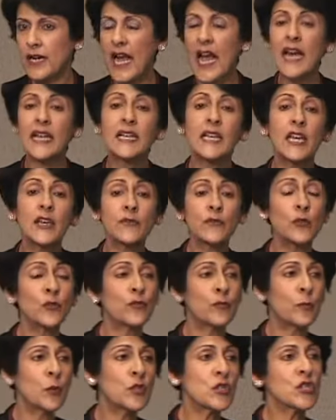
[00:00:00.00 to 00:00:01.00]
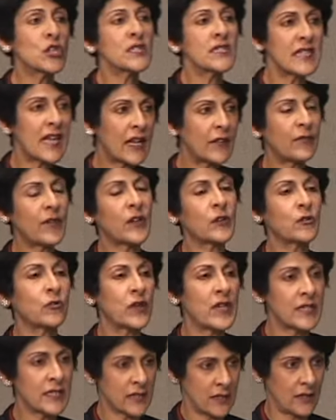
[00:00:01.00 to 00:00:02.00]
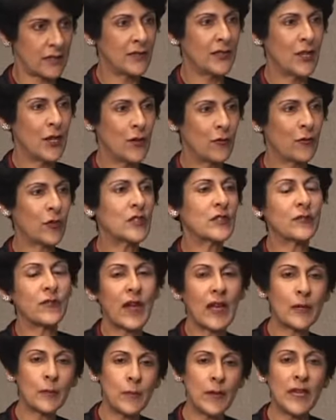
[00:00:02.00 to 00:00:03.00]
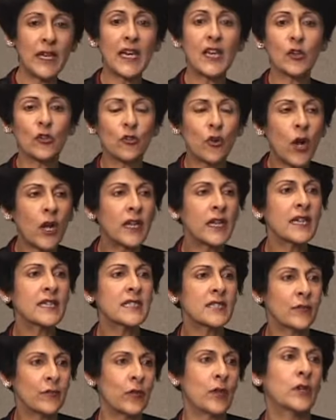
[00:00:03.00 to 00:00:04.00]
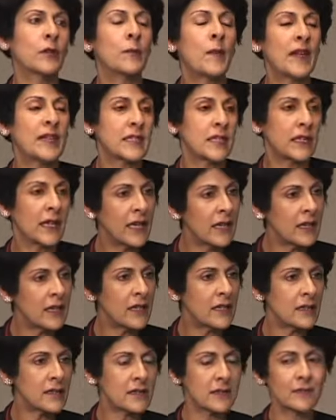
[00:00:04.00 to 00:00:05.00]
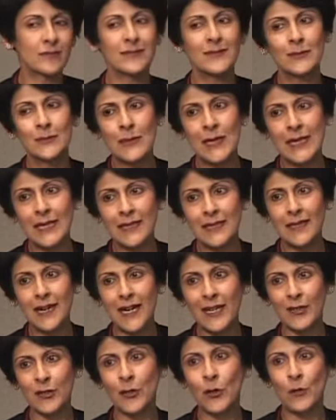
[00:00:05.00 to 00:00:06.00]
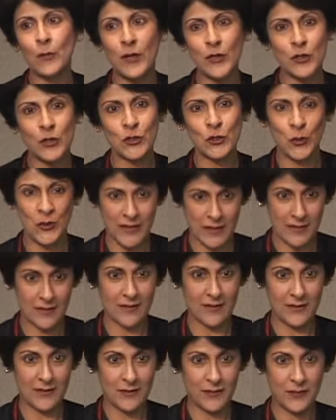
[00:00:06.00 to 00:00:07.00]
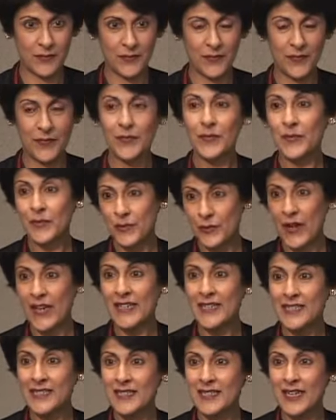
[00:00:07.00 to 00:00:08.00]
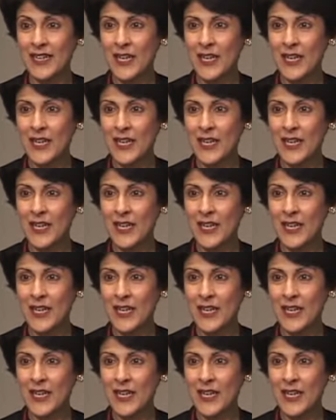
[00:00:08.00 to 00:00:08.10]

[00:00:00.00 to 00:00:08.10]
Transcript: And if you've put yourself at risk for developing a chronic severe mental illness, well, I don't know about your choices, right?